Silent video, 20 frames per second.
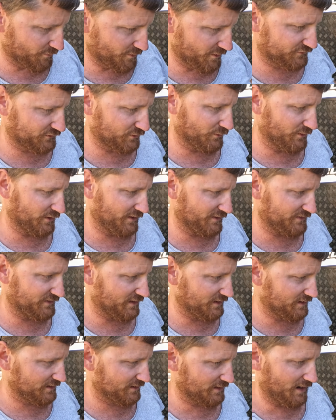worth doing, I
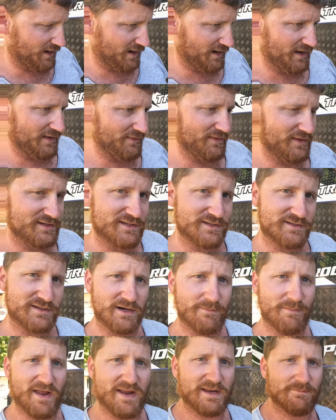think. And this is
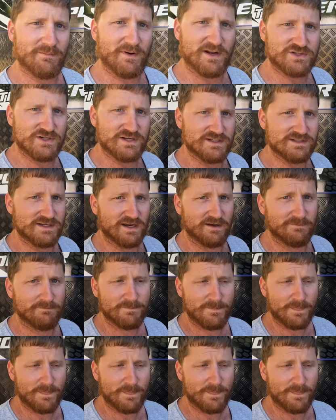gonna make it much easier.